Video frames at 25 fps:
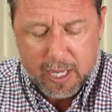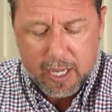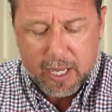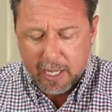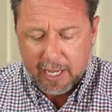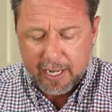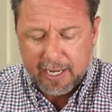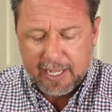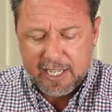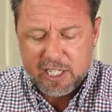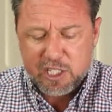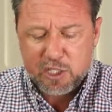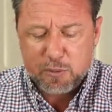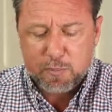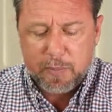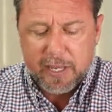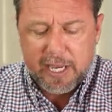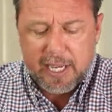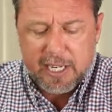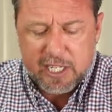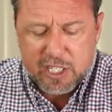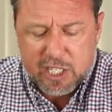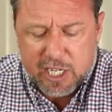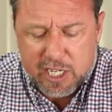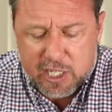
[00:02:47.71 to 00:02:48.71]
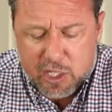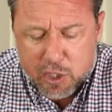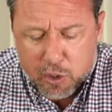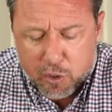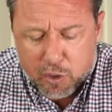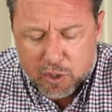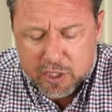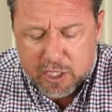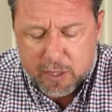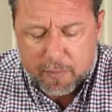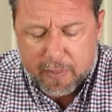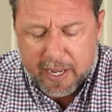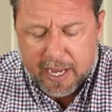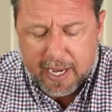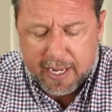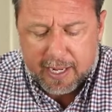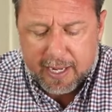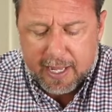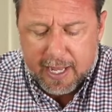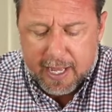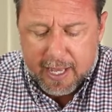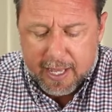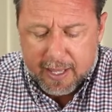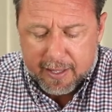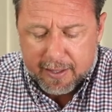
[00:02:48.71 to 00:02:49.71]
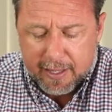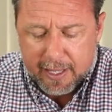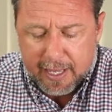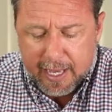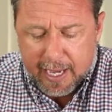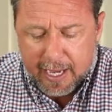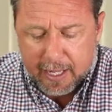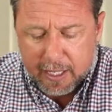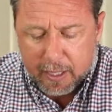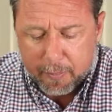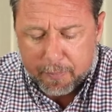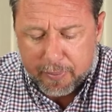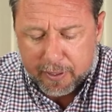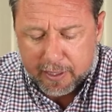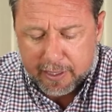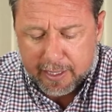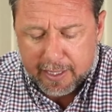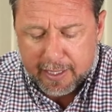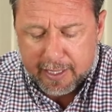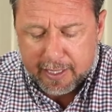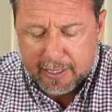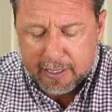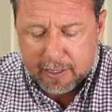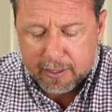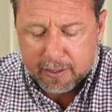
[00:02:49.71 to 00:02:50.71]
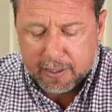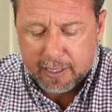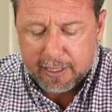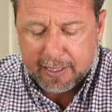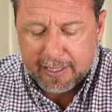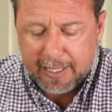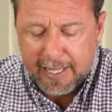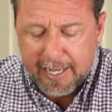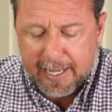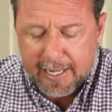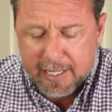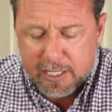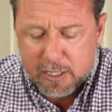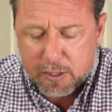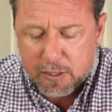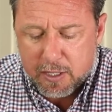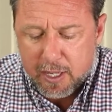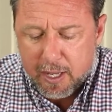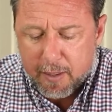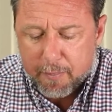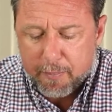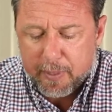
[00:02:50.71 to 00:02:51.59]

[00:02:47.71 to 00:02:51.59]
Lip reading: In his speech, he talked about the political elites